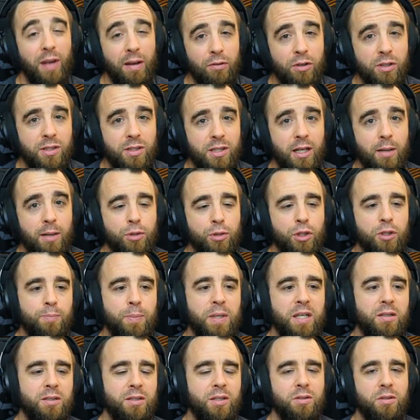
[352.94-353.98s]
setup, just
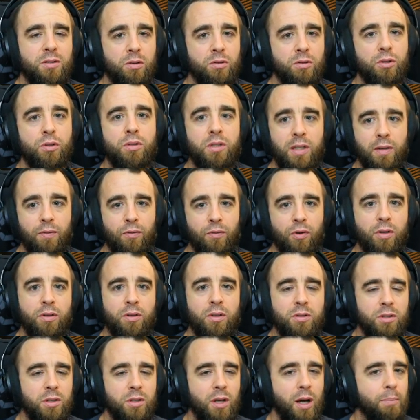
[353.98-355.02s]
because it's also different.
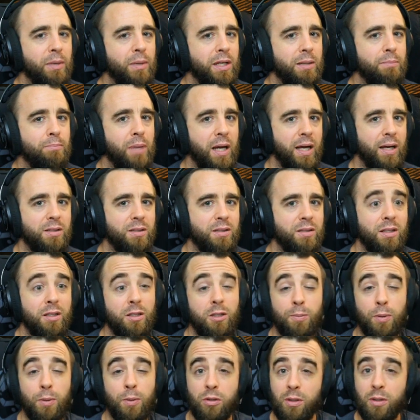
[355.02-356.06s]
There's not many mechs, and
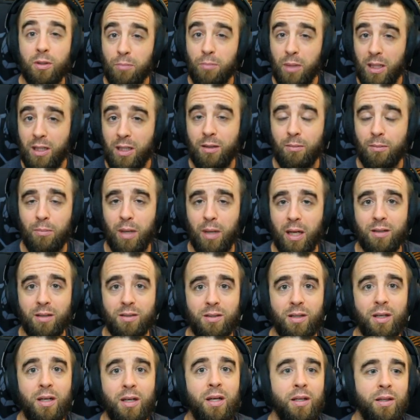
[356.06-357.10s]
especially medium
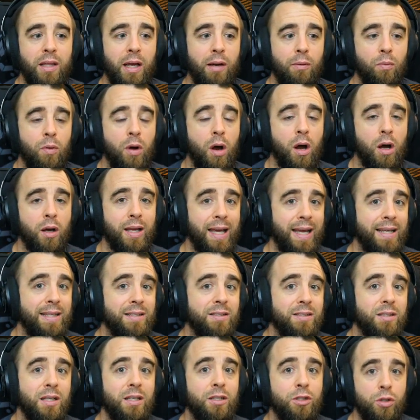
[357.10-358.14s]
mechs, that rock
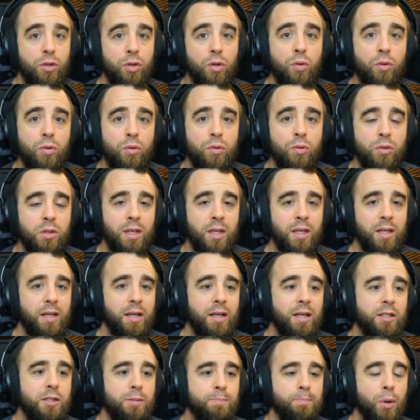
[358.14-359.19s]
AC2s.
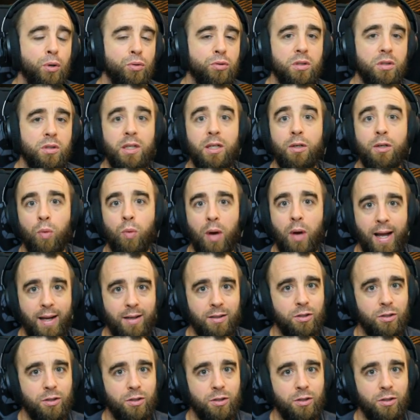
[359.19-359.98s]
It's mostly rack